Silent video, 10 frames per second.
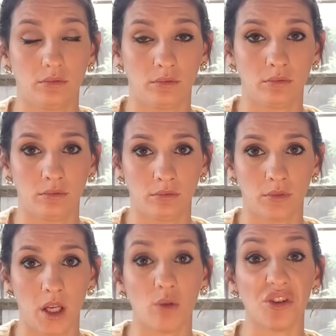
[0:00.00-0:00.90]
mm,
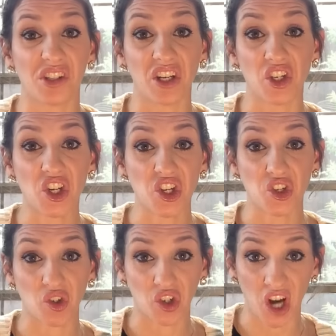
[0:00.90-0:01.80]
it was a
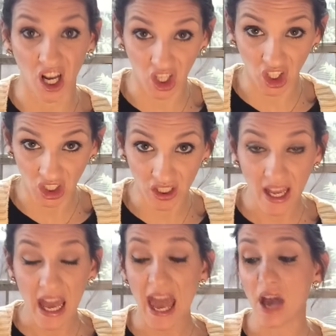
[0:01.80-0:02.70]
struggle.
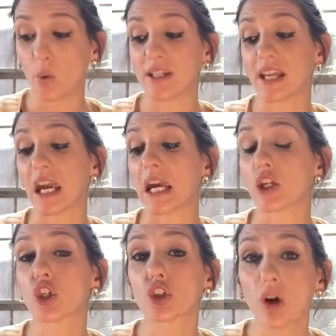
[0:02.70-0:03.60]
It was a
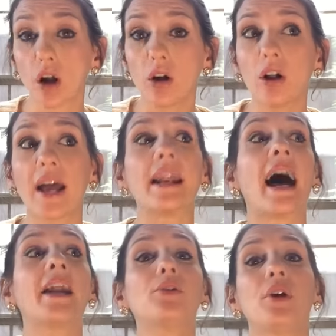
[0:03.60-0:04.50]
struggle, and
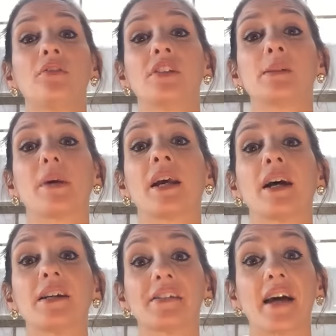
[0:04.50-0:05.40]
I don't know if it's
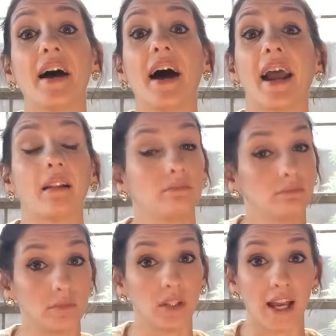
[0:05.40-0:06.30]
because I
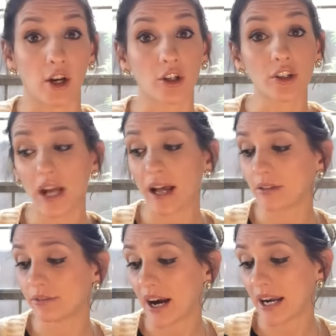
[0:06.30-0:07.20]
like her
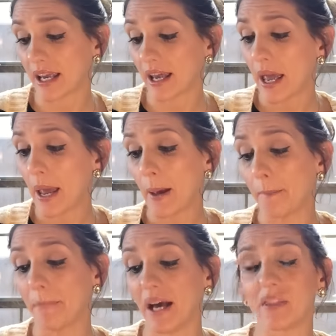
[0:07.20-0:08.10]
style of writing,
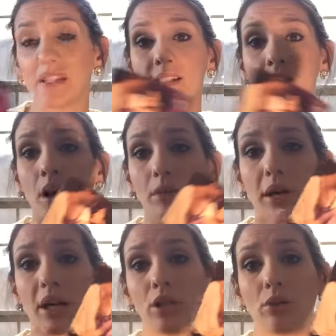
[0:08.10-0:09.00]
but this is called
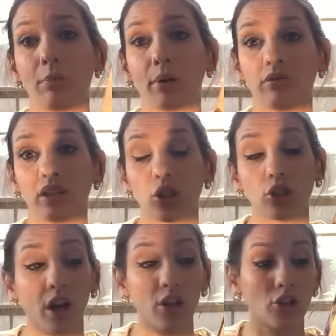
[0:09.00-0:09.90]
Married to a Perfect
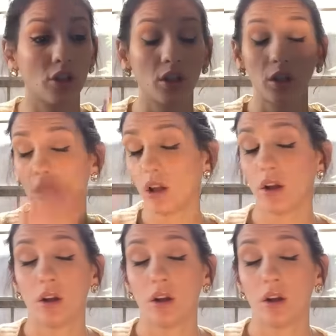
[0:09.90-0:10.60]
Stranger.